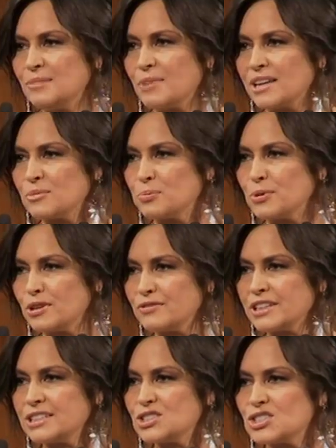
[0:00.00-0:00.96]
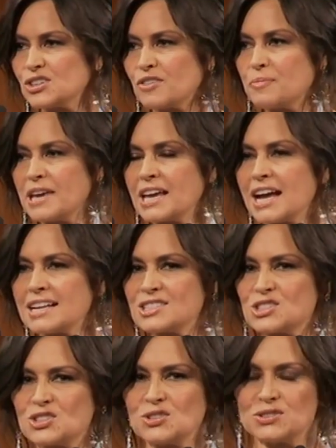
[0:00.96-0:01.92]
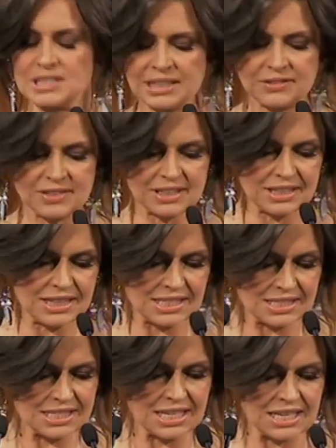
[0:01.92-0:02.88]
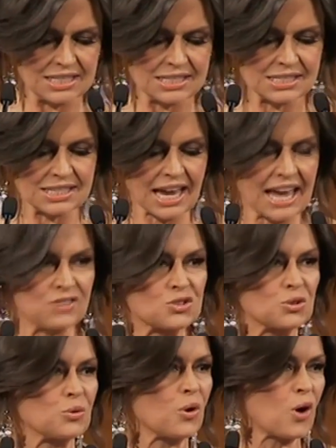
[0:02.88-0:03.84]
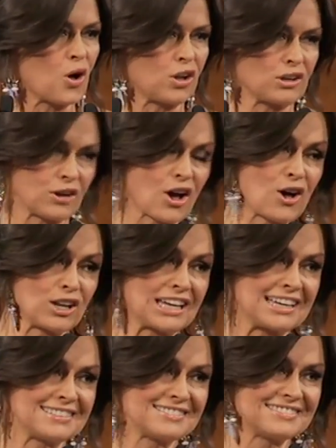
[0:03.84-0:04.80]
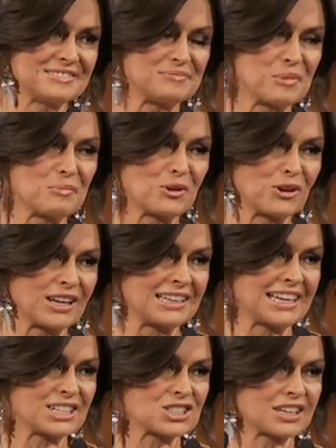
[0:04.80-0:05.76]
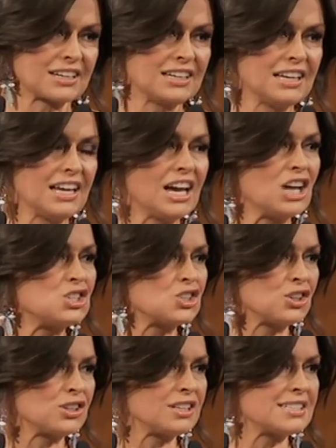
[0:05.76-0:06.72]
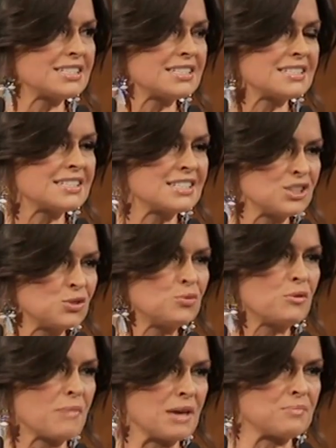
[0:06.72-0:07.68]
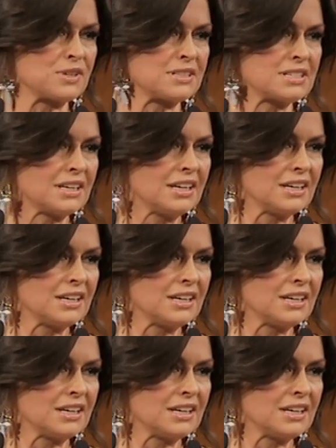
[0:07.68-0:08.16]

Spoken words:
by the privilege of being asked to deliver this year's Andrew Olle Memorial Lecture, a journalist still remembered,